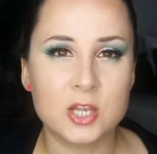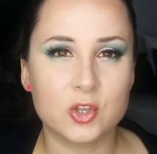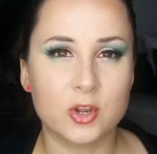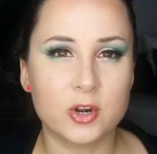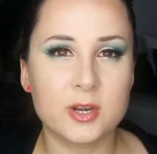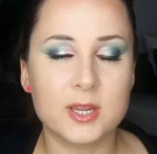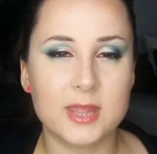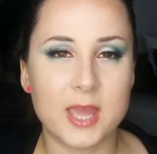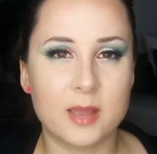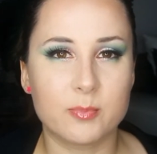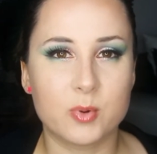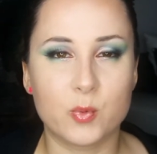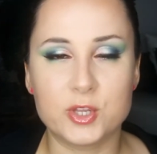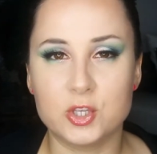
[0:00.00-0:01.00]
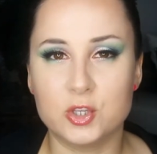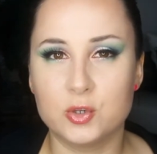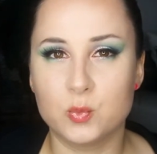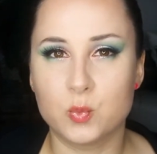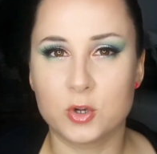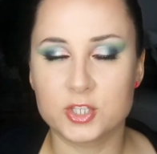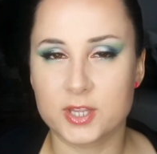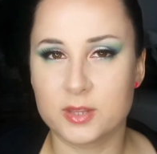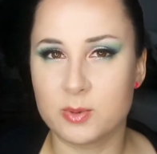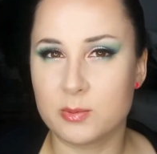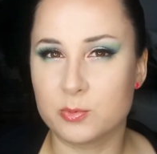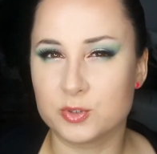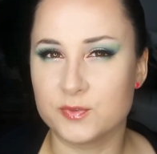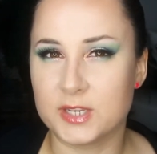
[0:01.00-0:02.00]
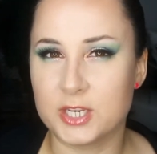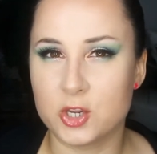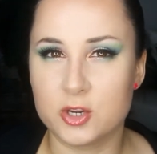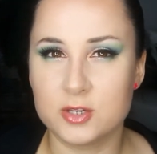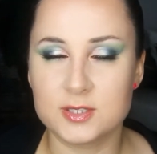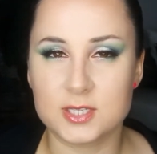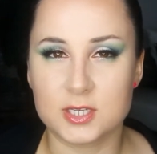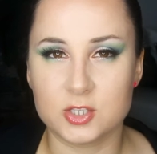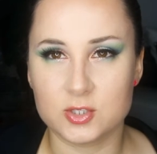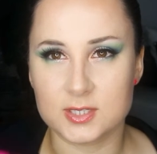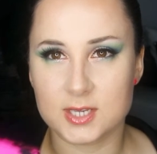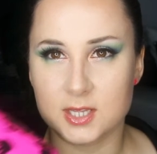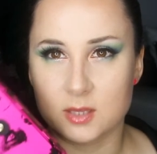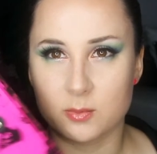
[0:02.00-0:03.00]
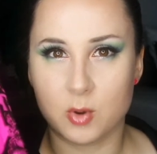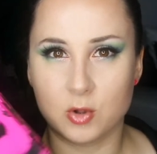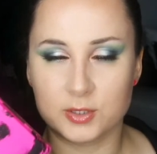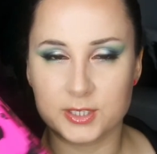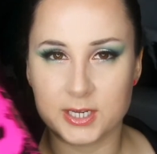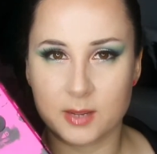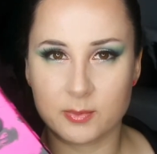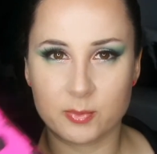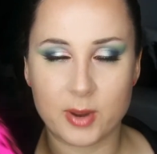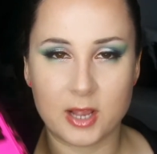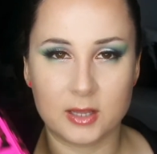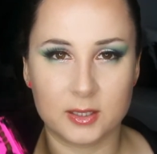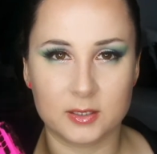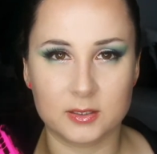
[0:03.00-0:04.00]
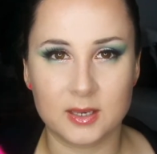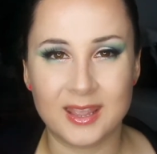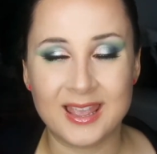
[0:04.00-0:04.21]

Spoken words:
Not only that, but when you watch other people's videos and you see them holding up the palette,